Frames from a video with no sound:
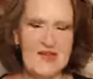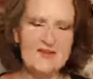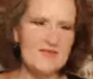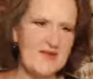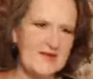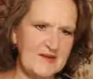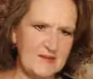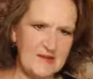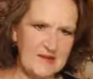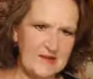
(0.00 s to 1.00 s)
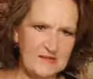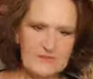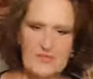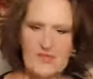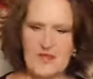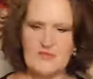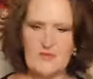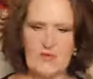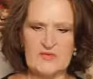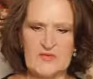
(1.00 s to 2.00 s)
I could find another idiom, of
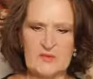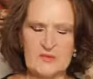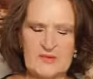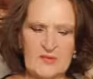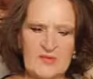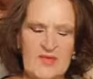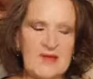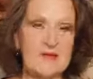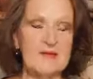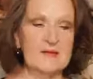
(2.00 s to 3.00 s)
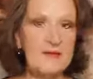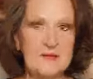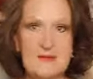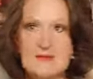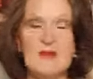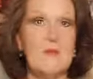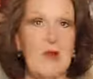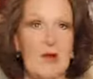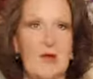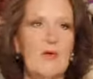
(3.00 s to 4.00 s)
course, and I will be doing that again
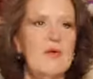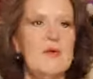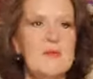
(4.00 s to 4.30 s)
tomorrow.